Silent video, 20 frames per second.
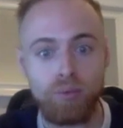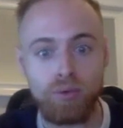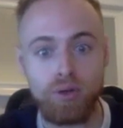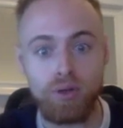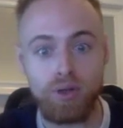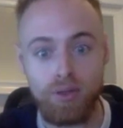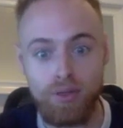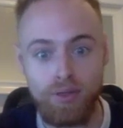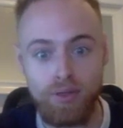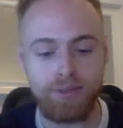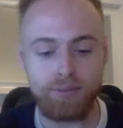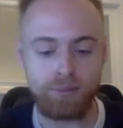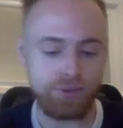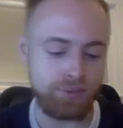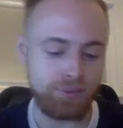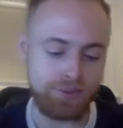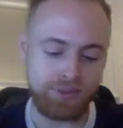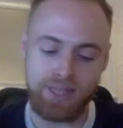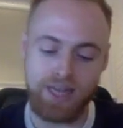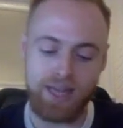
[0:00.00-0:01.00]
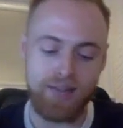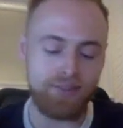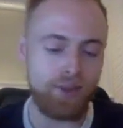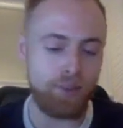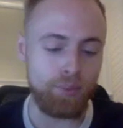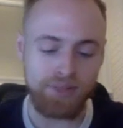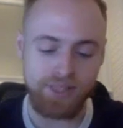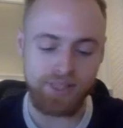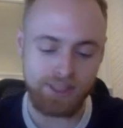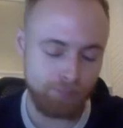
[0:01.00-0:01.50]
I think you had that
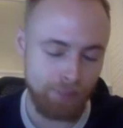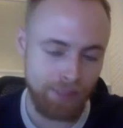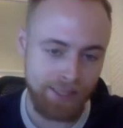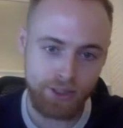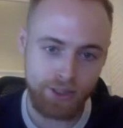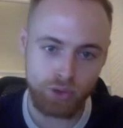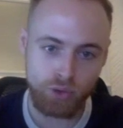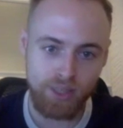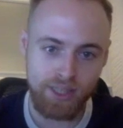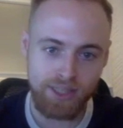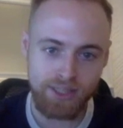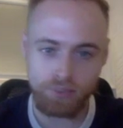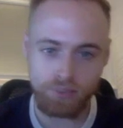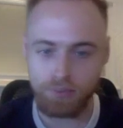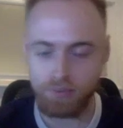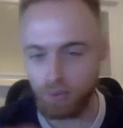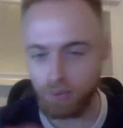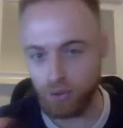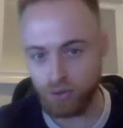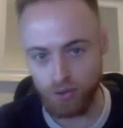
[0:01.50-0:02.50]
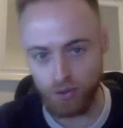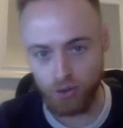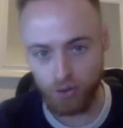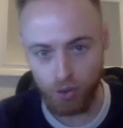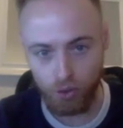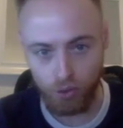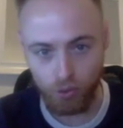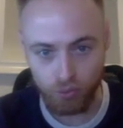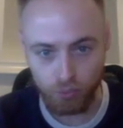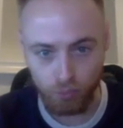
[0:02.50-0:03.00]
with the space race because of the
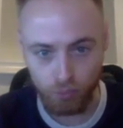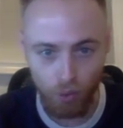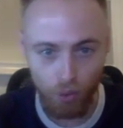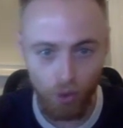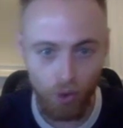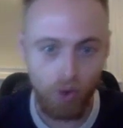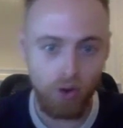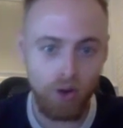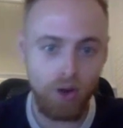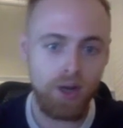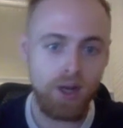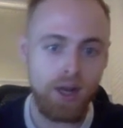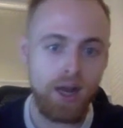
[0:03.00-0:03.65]
Cold War,